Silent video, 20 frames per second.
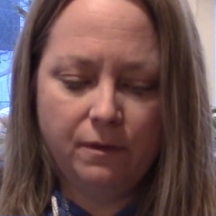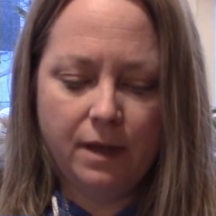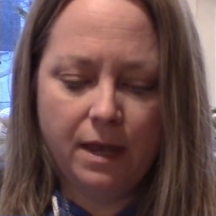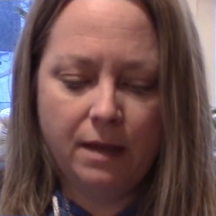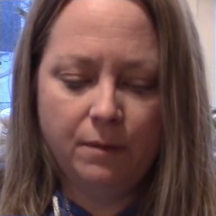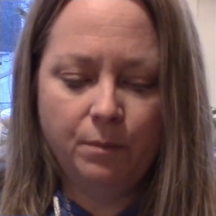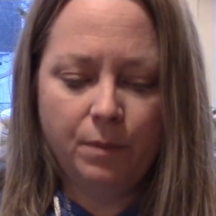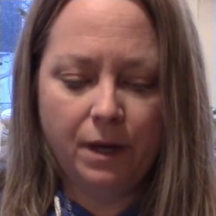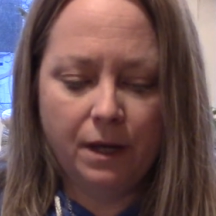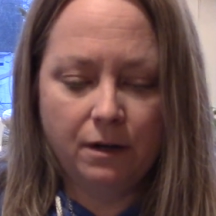
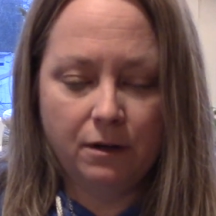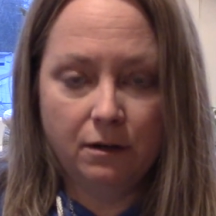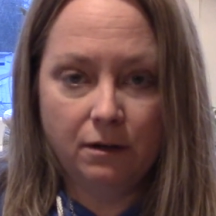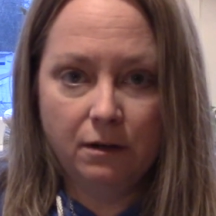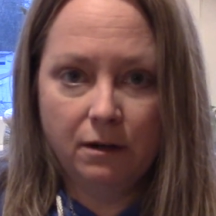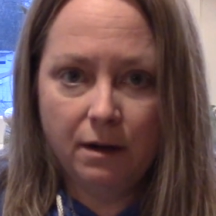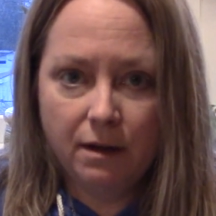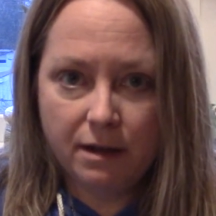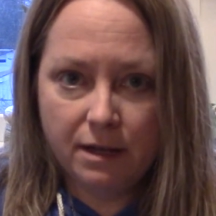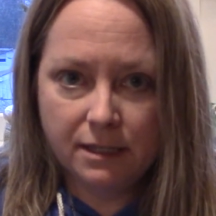and
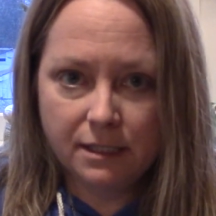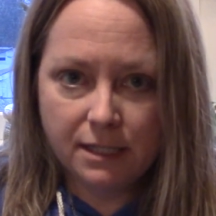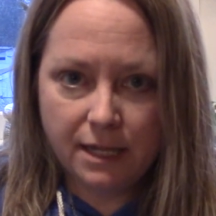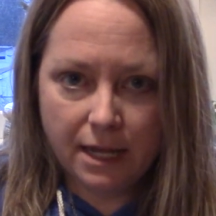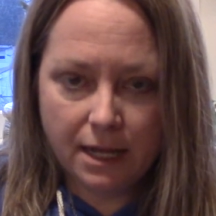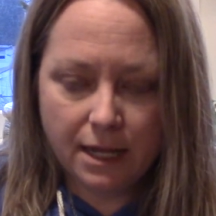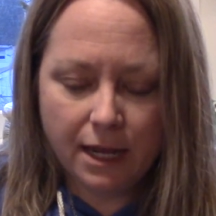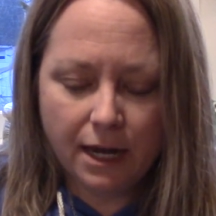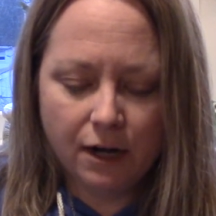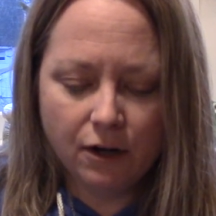better and
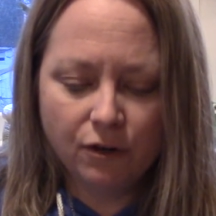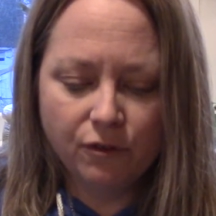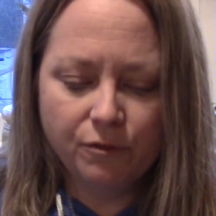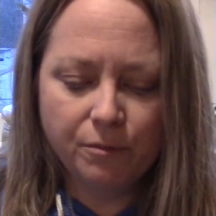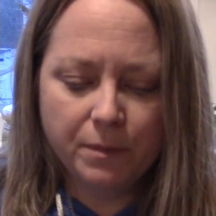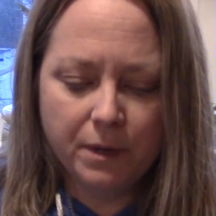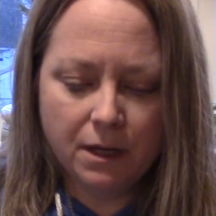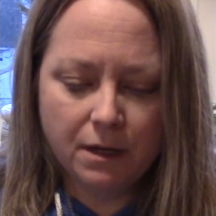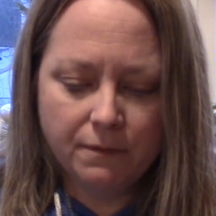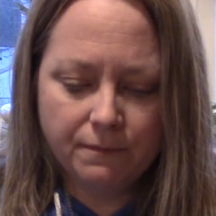take care of
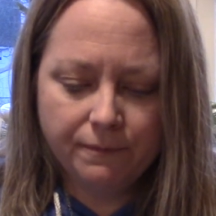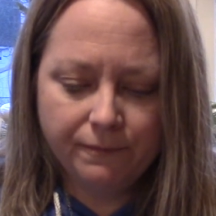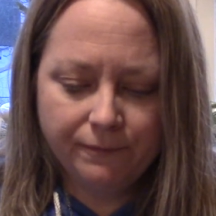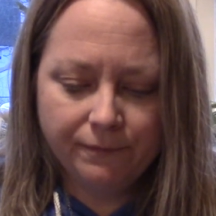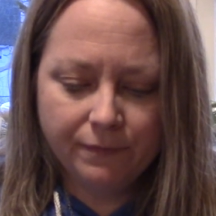me.